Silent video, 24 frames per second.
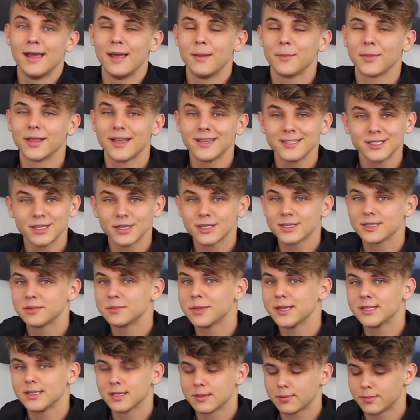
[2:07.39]
But that's just the
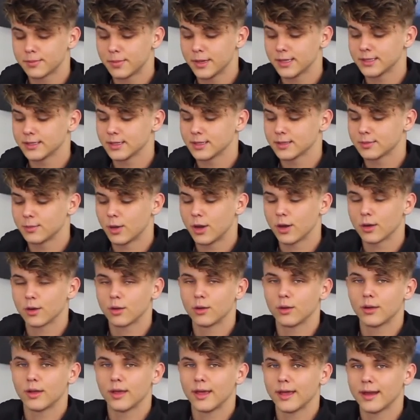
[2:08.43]
basic business
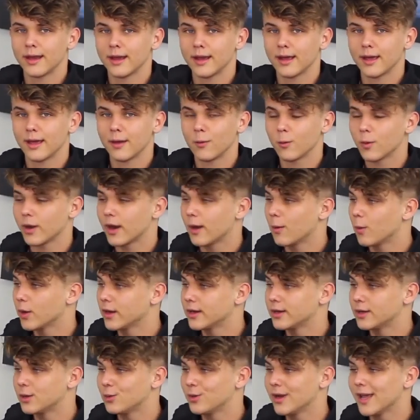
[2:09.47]
model, and what I want
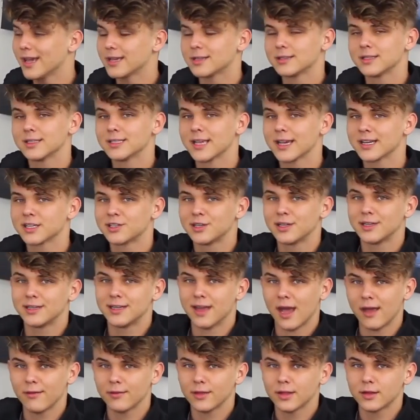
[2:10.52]
to do next is actually
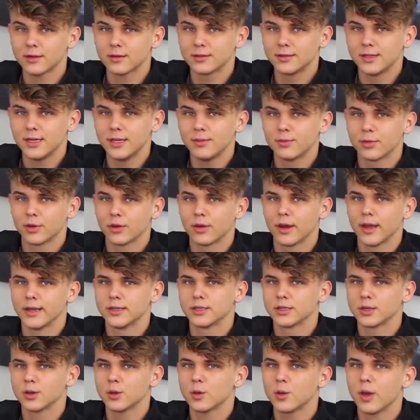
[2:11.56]
dive a little deeper and
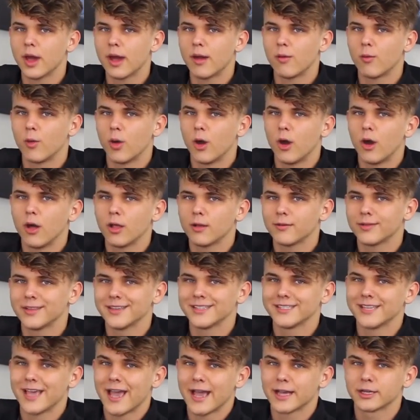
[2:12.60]
show you how all of
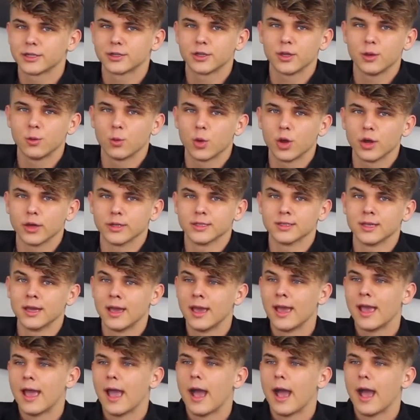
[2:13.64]
this actually works.